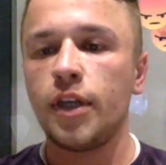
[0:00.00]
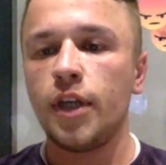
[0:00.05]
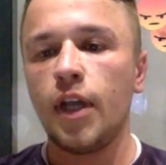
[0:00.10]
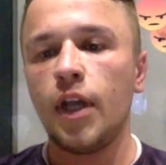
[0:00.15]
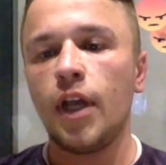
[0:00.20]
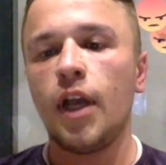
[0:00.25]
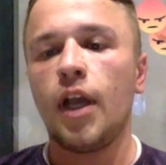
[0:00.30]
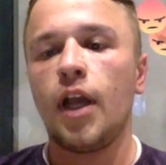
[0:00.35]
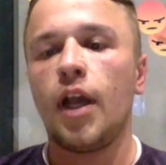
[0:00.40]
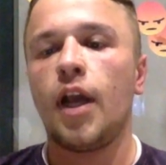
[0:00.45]

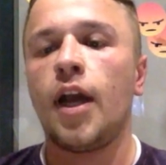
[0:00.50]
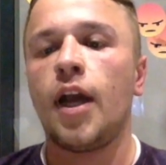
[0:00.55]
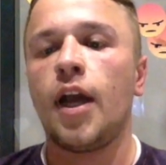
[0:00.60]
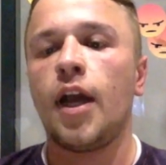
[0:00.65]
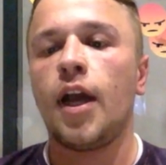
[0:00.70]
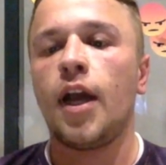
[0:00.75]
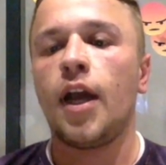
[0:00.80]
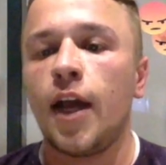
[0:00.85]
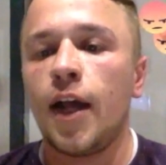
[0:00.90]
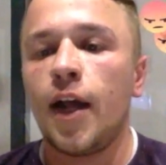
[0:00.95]
Yeah,
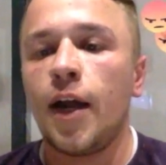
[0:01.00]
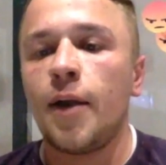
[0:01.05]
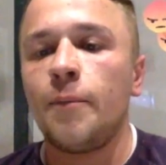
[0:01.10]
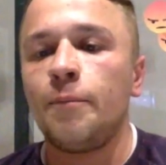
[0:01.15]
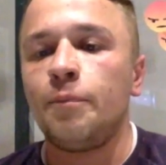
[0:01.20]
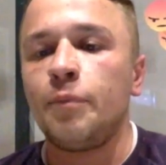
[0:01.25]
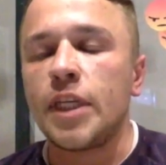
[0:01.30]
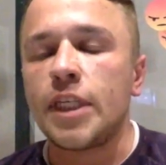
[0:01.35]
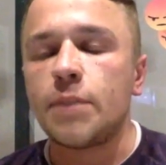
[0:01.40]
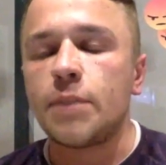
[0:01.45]

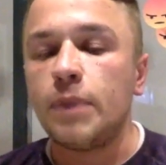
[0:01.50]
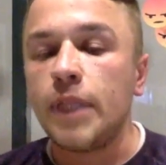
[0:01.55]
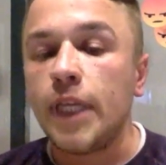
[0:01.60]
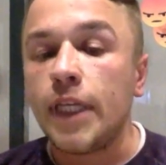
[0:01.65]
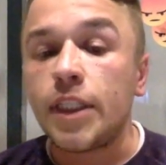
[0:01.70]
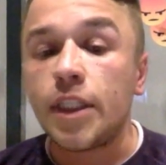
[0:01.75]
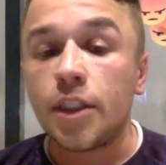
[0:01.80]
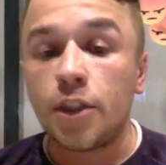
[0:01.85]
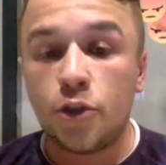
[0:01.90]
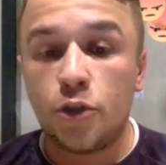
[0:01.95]
um,
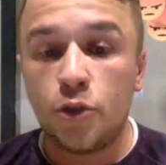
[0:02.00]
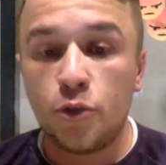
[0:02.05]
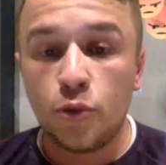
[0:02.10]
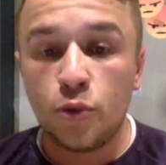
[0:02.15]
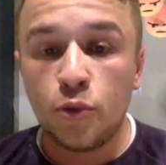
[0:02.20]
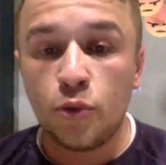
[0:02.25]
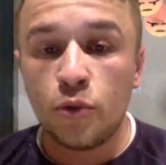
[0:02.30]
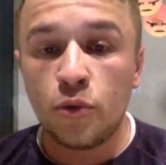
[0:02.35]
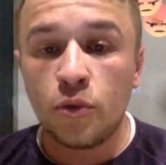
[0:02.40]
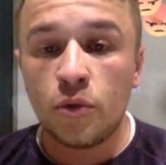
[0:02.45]
split it
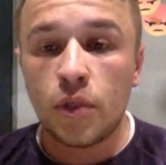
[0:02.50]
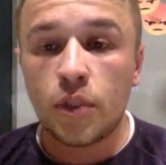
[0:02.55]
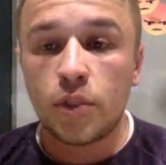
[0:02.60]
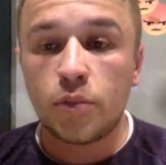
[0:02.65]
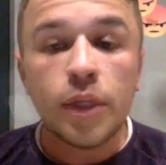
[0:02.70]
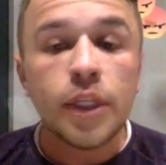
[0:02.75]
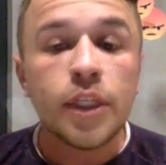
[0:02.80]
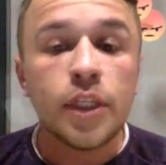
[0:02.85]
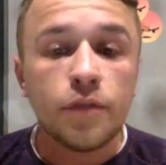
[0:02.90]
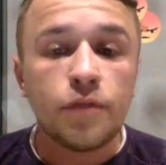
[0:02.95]
to
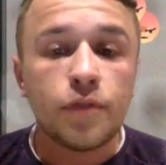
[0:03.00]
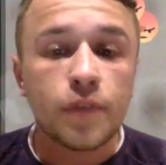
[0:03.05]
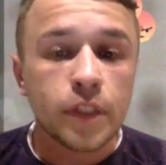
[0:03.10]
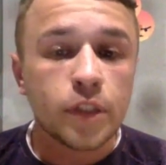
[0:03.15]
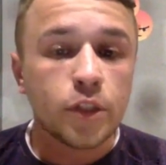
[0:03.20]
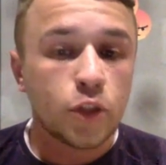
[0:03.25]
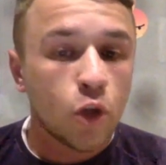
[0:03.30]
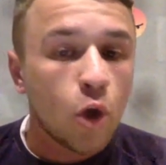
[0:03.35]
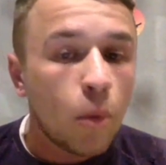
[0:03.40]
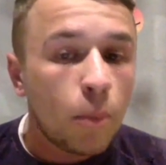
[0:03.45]
three
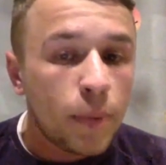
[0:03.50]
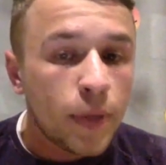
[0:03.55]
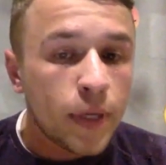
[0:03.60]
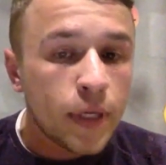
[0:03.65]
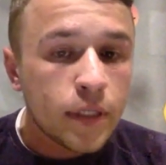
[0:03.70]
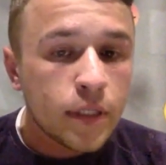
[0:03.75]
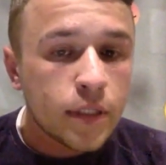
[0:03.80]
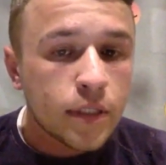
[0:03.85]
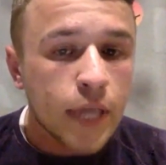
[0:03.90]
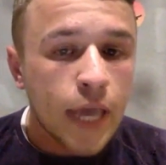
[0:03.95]
different
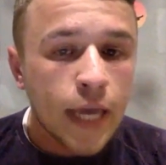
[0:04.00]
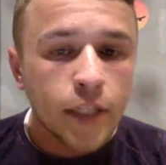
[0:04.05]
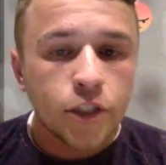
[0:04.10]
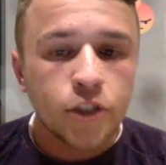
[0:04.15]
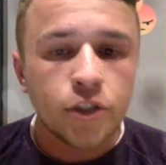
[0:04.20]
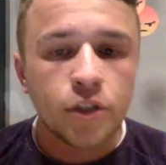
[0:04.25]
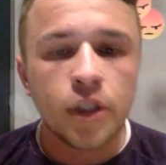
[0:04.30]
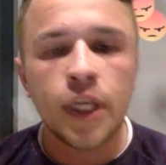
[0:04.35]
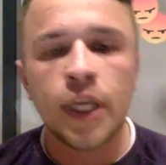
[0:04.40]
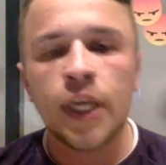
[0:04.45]
topics,
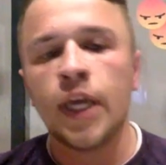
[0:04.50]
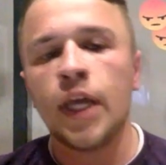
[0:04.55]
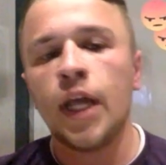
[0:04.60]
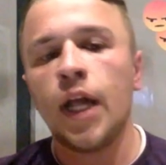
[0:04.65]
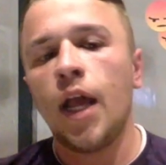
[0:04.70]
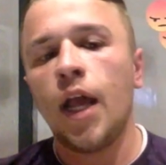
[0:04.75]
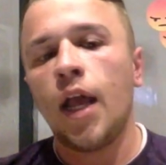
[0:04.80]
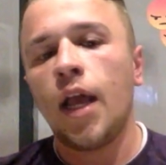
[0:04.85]
actually: